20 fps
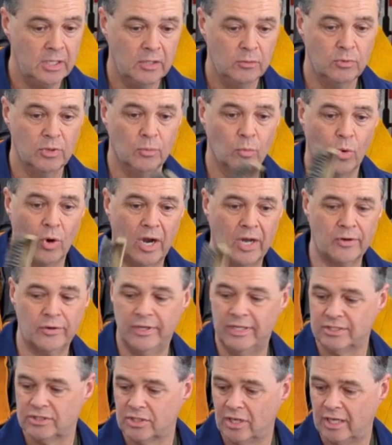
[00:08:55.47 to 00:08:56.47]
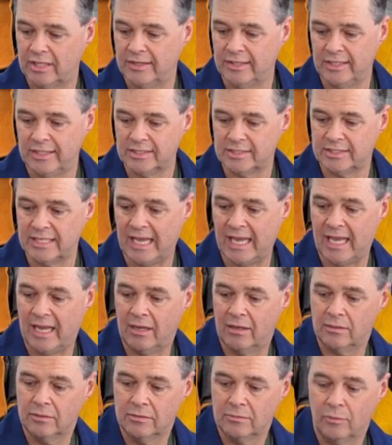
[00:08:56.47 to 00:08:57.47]
When water gets on this
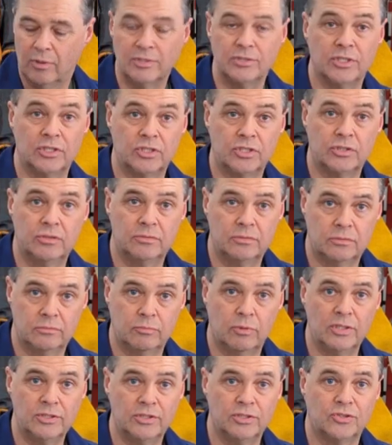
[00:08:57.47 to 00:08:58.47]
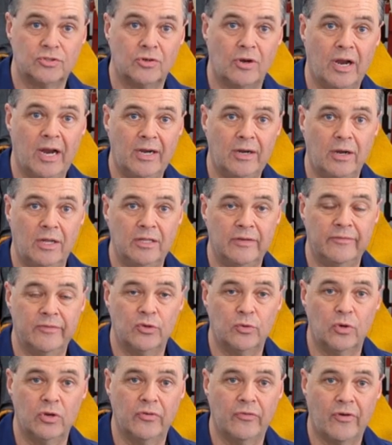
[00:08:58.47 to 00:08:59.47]
now, once it's dried on there for
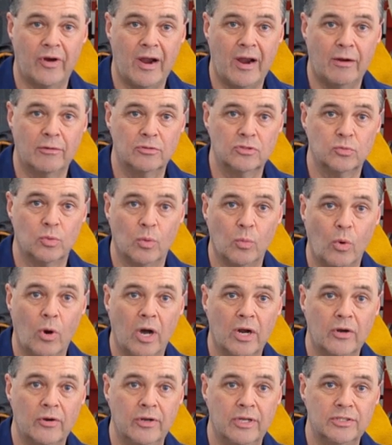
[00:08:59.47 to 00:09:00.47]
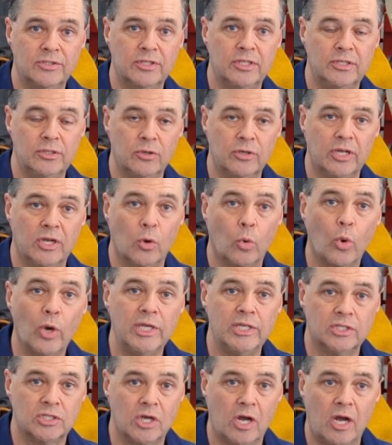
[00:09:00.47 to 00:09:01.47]
24 hours, when water hits it, you'll get a
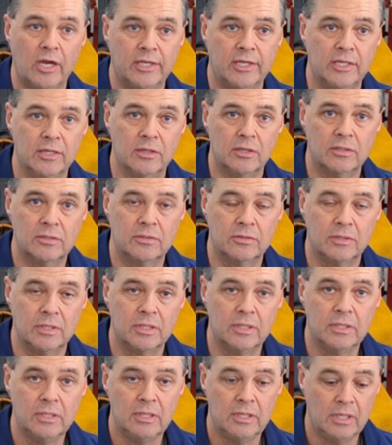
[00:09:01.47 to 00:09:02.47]
white chalky look to it.